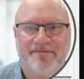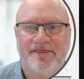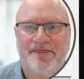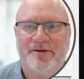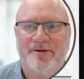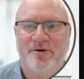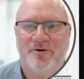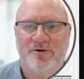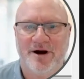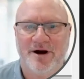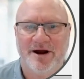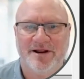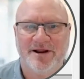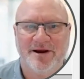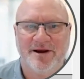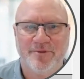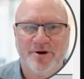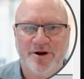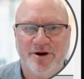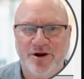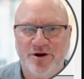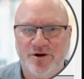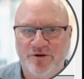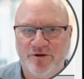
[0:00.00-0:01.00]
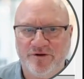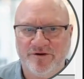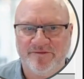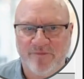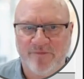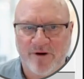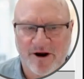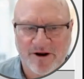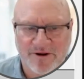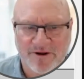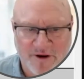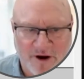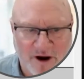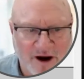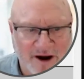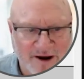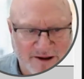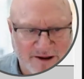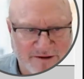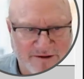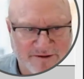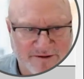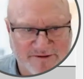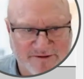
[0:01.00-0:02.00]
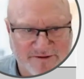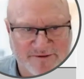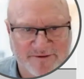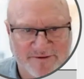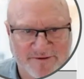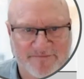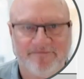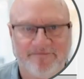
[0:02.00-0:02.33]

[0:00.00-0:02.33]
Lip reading: All right, I'm going to use my titles.